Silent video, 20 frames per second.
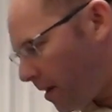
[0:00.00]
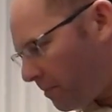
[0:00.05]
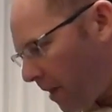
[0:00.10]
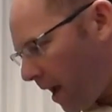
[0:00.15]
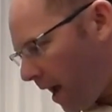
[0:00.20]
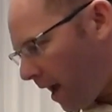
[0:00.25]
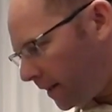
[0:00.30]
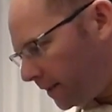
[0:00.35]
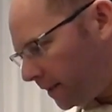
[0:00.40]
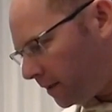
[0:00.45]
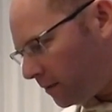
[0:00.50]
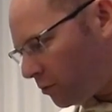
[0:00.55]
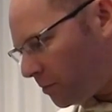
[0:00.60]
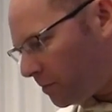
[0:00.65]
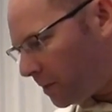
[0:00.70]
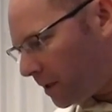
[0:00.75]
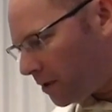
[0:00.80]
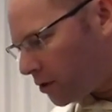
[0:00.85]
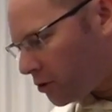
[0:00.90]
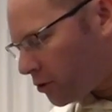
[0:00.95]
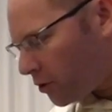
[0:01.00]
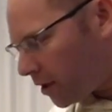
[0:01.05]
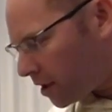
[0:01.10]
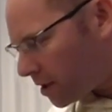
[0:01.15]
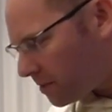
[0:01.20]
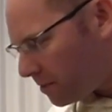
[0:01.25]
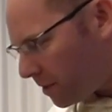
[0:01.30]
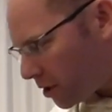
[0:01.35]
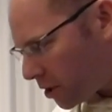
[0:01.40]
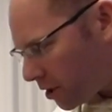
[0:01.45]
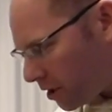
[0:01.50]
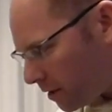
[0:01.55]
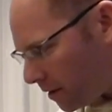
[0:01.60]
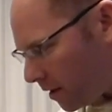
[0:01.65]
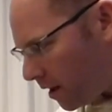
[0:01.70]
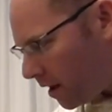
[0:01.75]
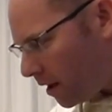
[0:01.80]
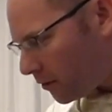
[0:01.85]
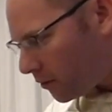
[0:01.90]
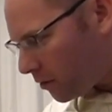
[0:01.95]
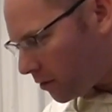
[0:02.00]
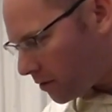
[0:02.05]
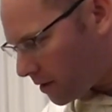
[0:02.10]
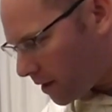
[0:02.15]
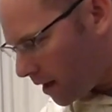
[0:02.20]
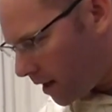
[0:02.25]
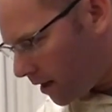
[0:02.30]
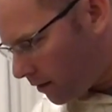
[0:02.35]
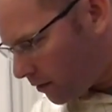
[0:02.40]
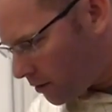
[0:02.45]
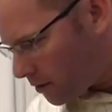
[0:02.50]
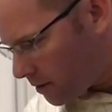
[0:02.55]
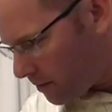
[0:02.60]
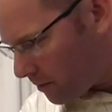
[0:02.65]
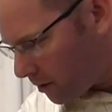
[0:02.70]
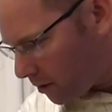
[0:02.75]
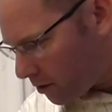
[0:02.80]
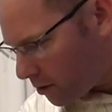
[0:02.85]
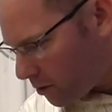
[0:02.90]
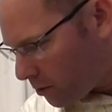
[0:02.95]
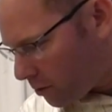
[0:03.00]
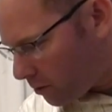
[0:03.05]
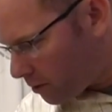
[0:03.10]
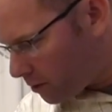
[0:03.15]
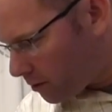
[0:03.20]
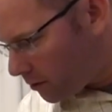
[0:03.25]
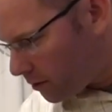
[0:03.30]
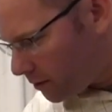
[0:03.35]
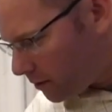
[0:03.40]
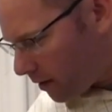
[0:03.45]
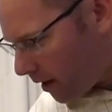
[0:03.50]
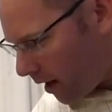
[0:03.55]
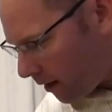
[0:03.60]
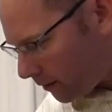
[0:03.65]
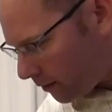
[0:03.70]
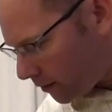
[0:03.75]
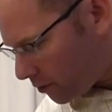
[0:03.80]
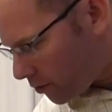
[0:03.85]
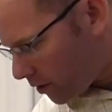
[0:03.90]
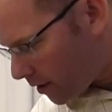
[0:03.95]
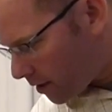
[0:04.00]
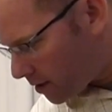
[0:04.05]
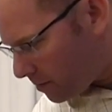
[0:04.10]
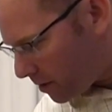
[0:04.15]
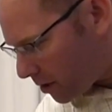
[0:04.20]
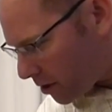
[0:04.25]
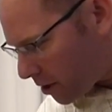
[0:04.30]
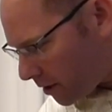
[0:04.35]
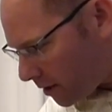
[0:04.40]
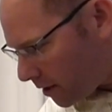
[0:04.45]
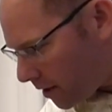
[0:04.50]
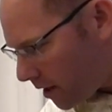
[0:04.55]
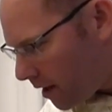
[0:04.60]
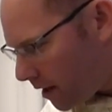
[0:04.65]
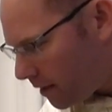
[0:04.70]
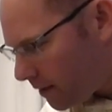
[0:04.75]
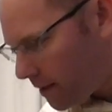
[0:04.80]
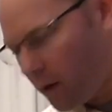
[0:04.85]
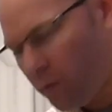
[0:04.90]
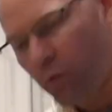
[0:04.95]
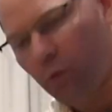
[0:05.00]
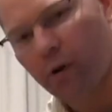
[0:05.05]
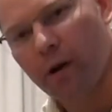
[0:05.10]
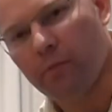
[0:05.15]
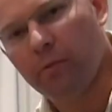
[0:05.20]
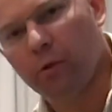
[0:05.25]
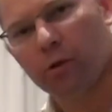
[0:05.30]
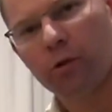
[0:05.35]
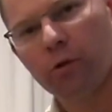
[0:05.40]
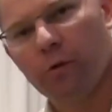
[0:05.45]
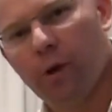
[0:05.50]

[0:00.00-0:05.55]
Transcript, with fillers: right behind it would be the transmission. There's a similar cooler on the transmission that we're able